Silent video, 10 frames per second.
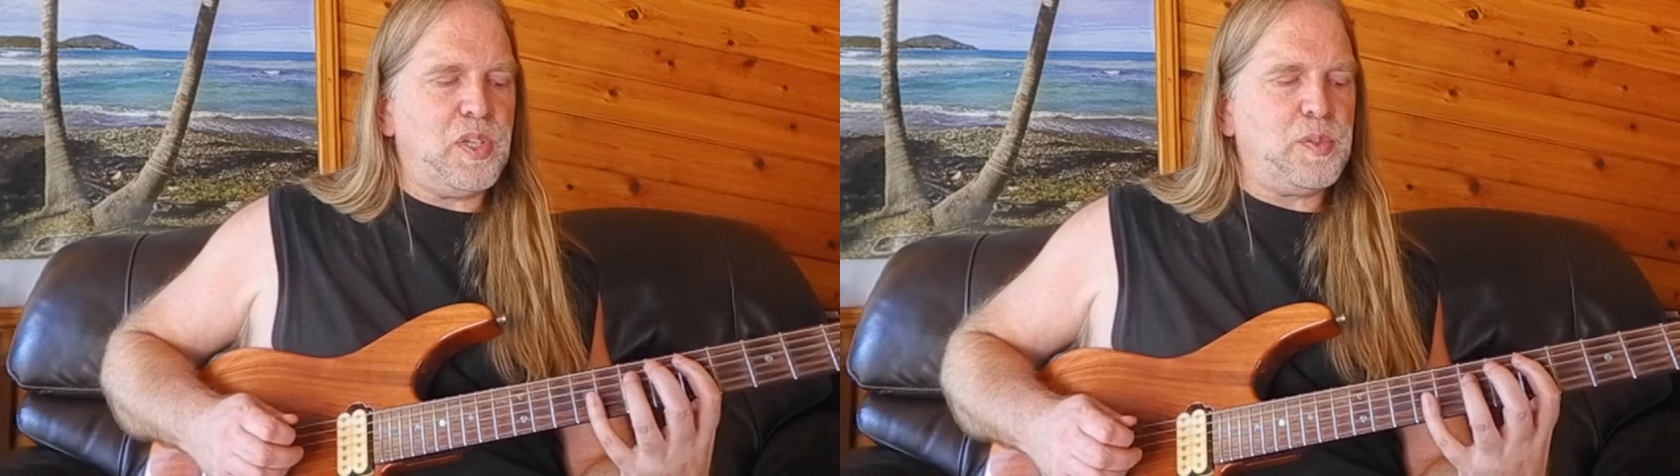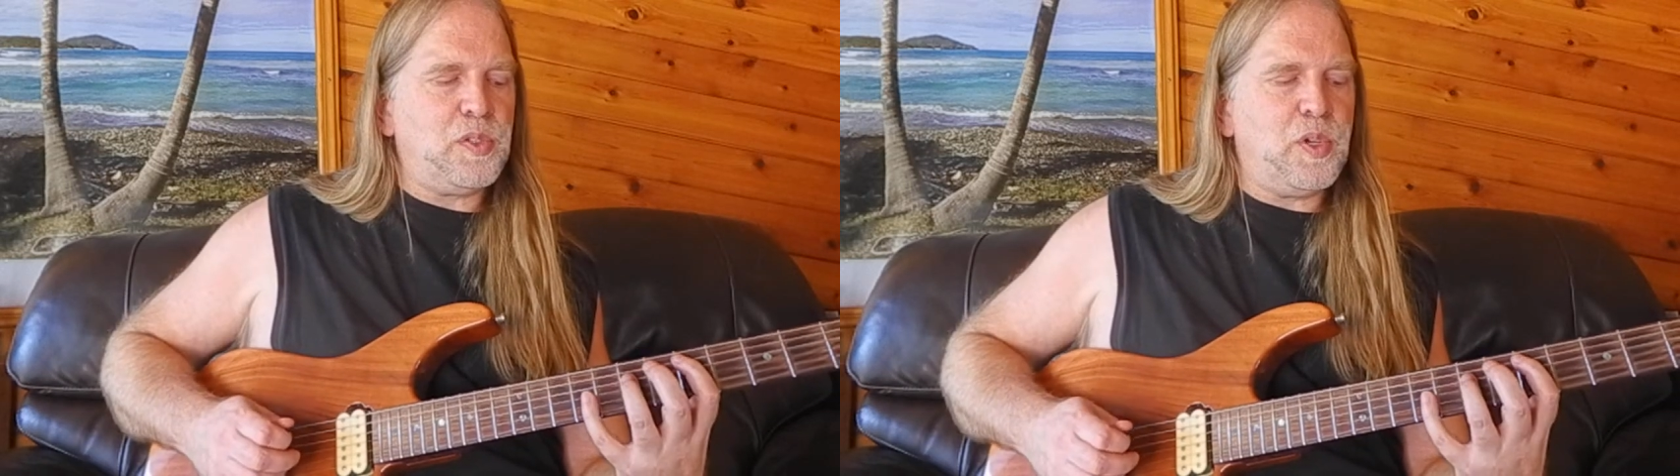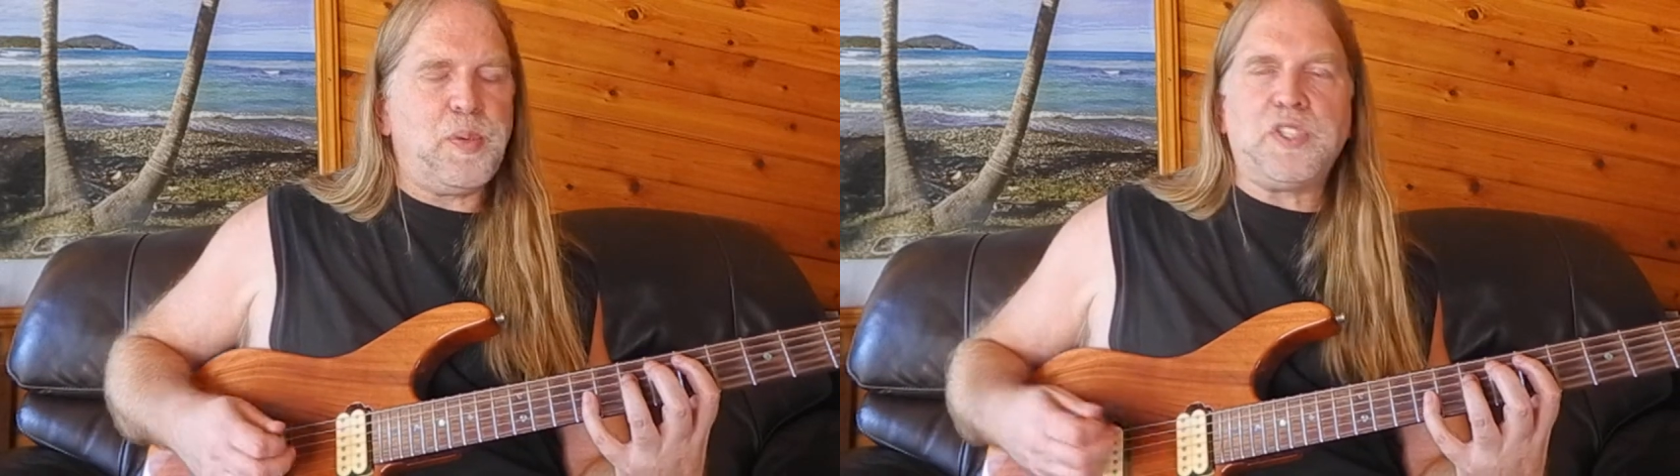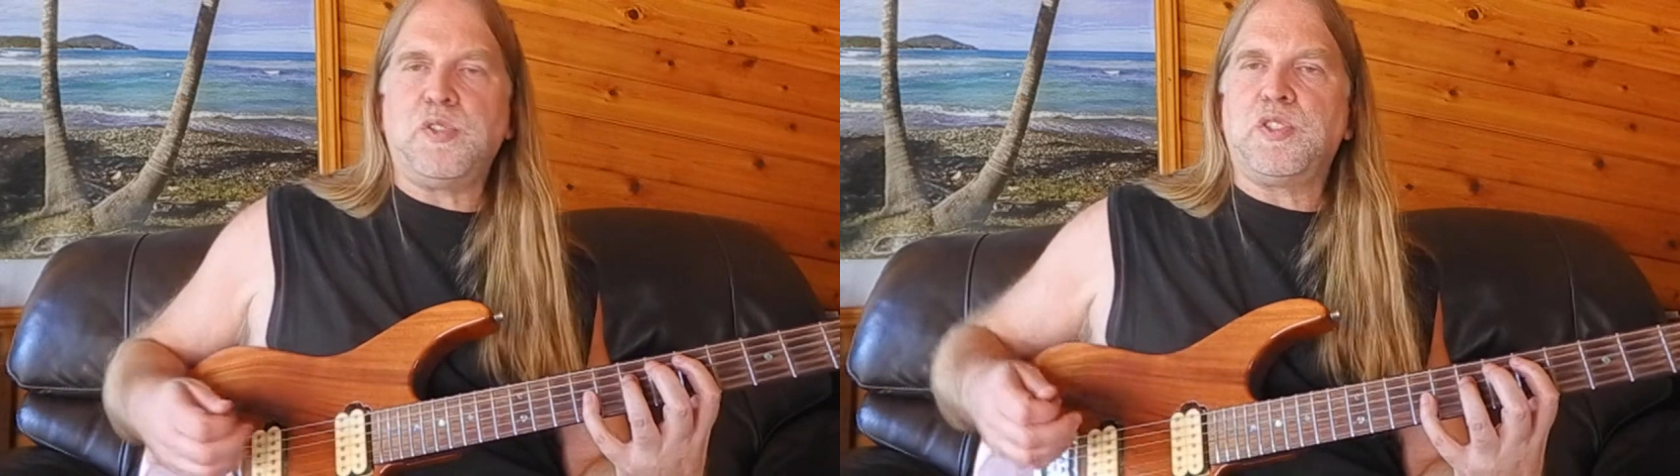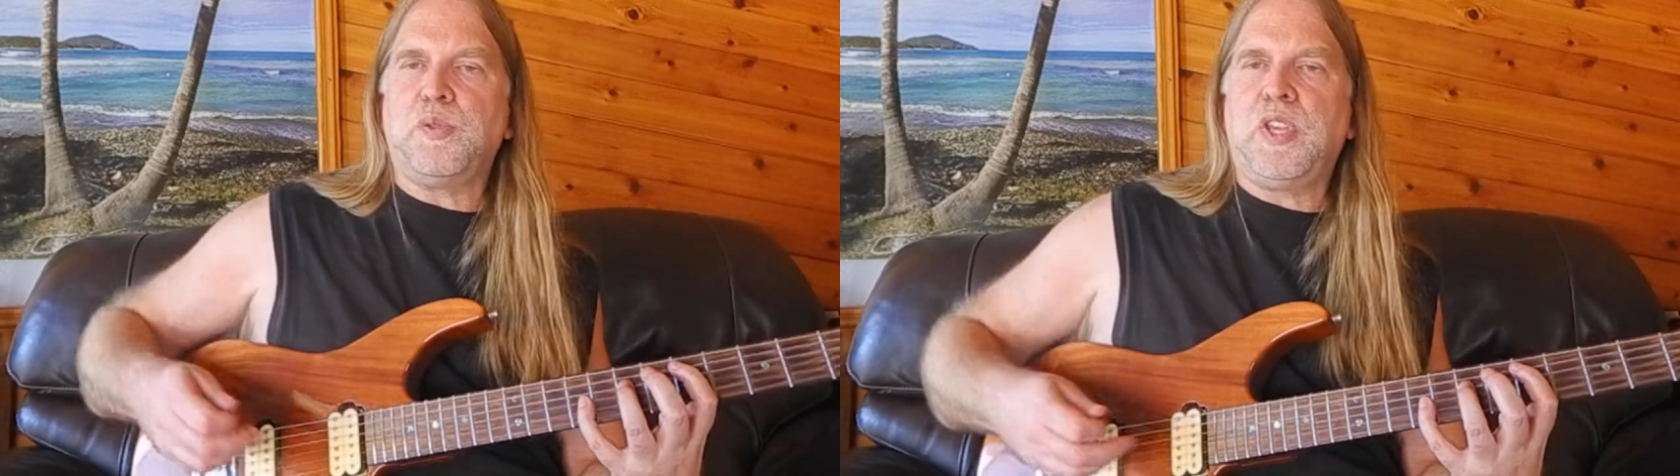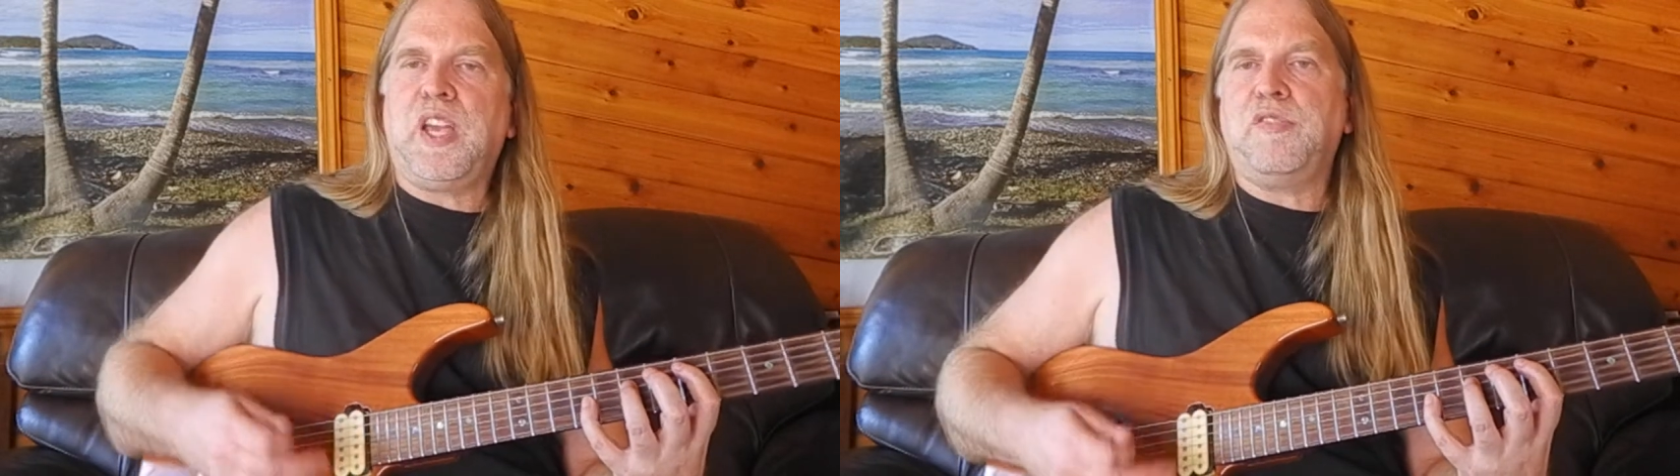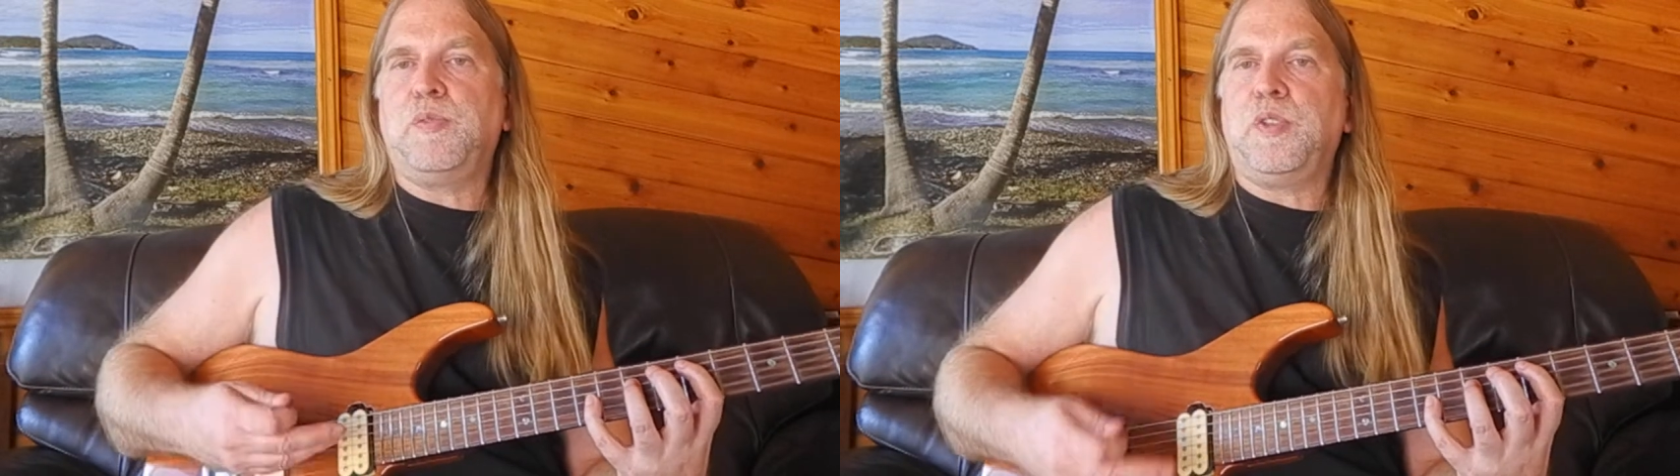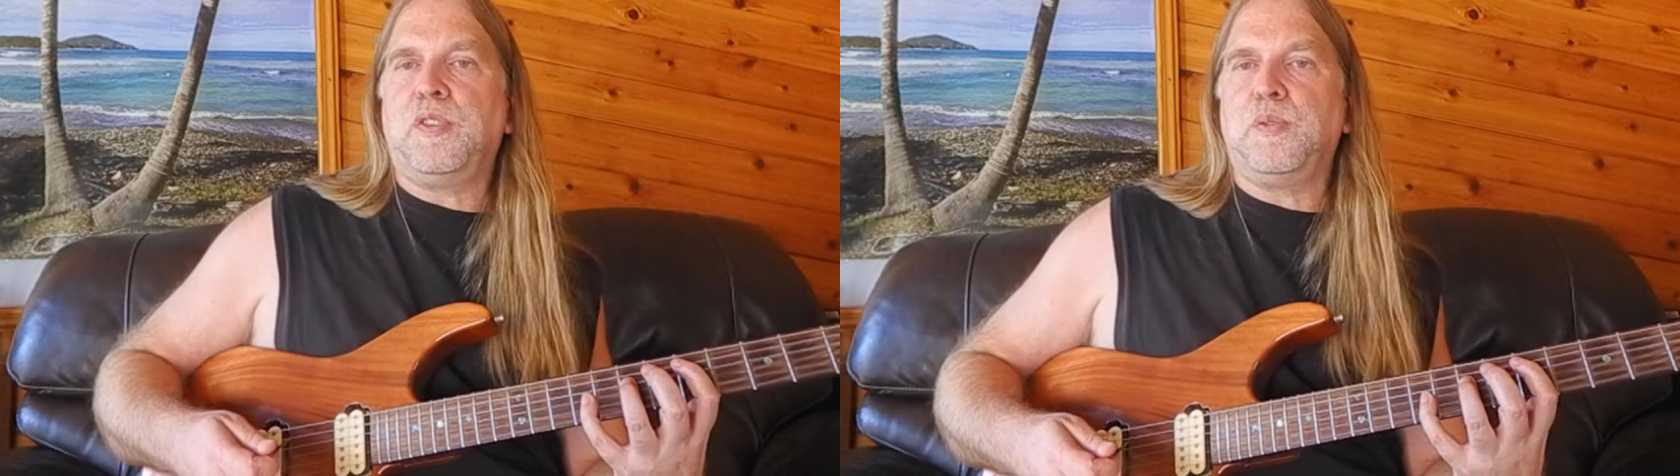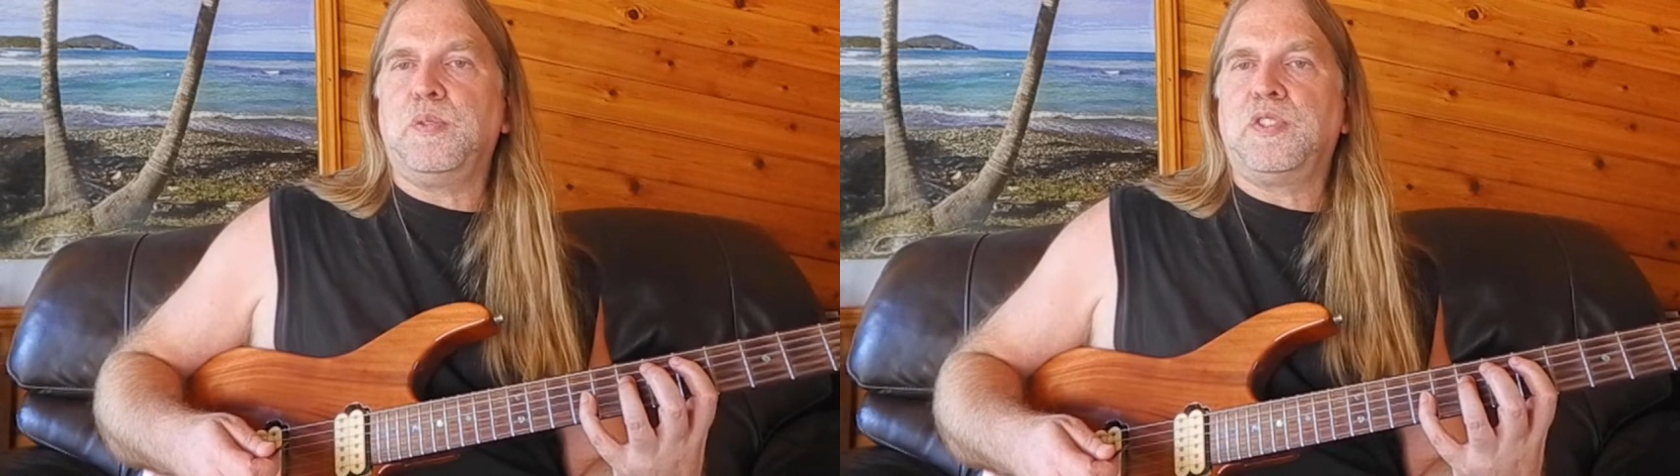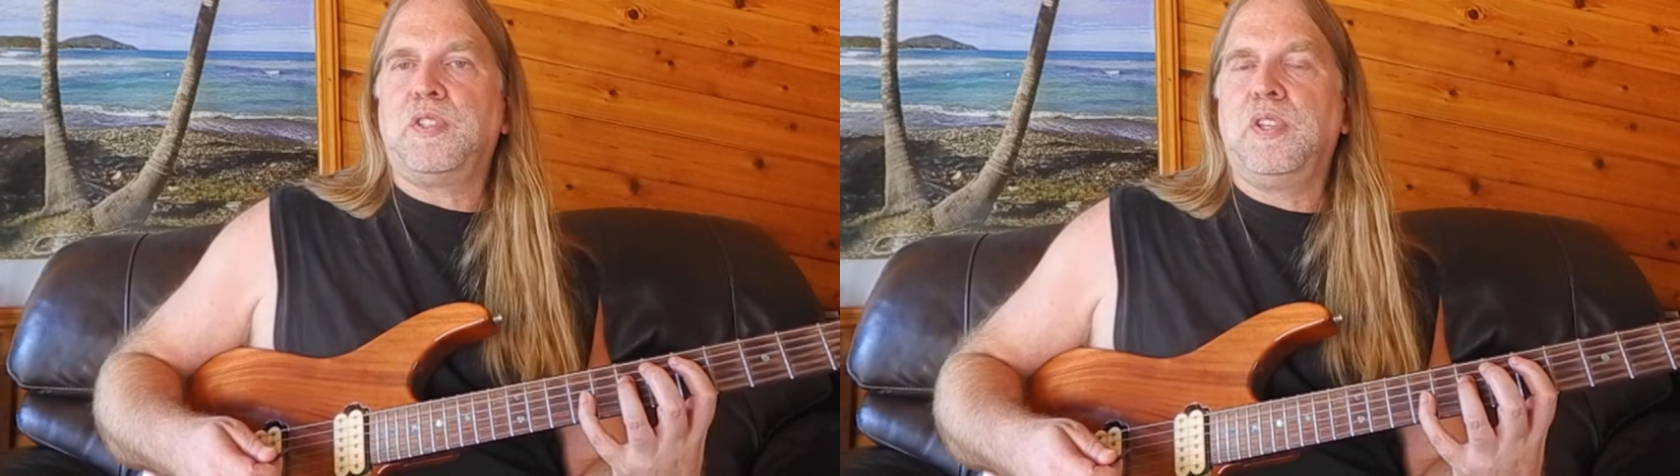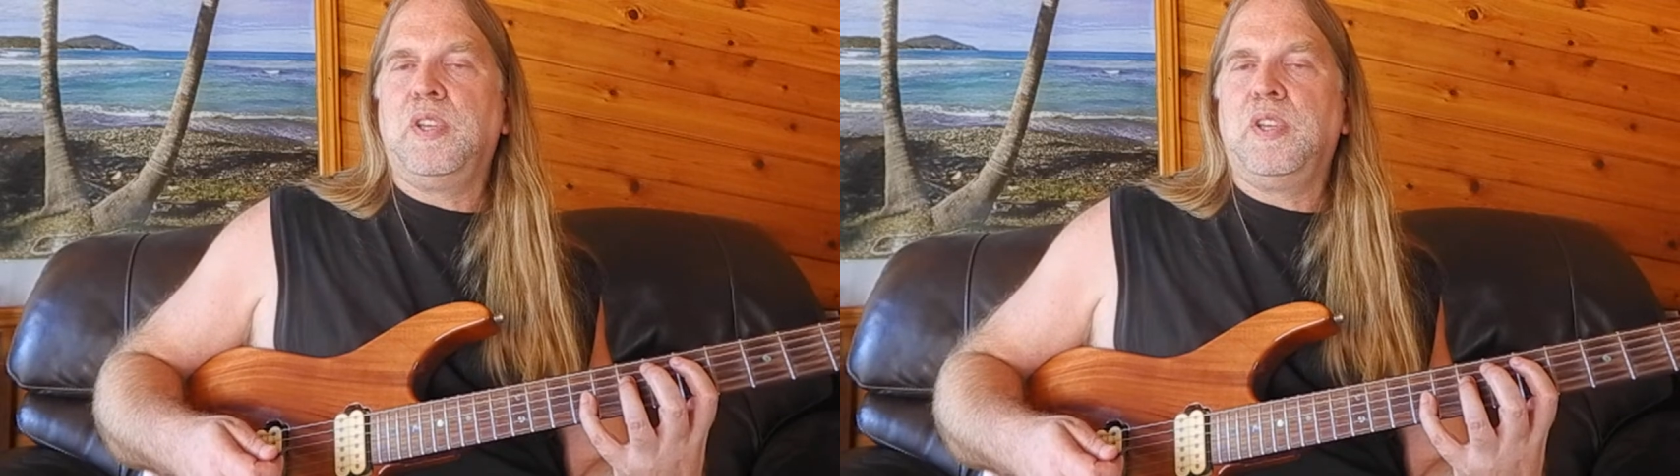So arpeggios don't have to be thirds.